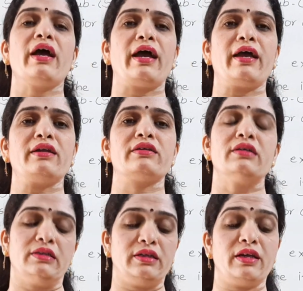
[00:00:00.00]
and
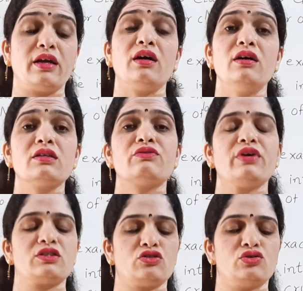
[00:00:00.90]
there are
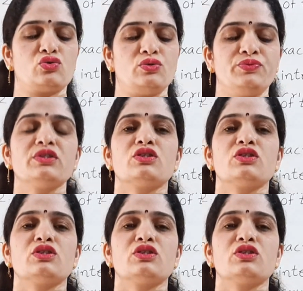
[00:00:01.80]
earthquakes also.